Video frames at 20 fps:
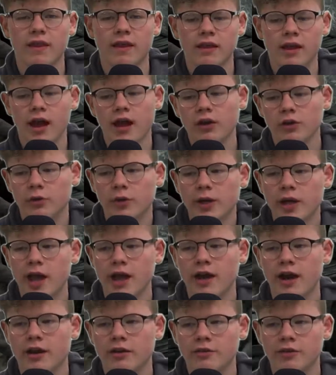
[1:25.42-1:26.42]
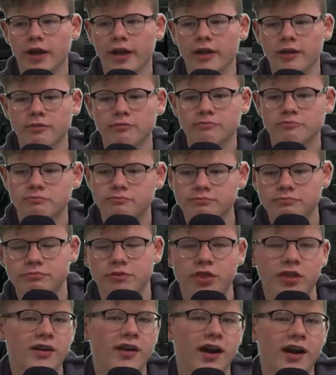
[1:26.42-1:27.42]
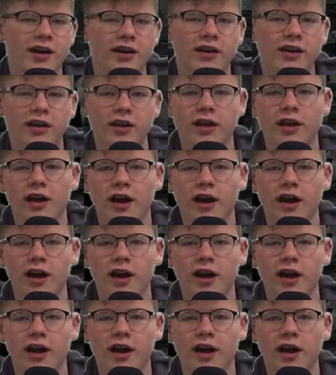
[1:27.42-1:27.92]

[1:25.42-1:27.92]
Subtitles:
they kind of create out of like thin air.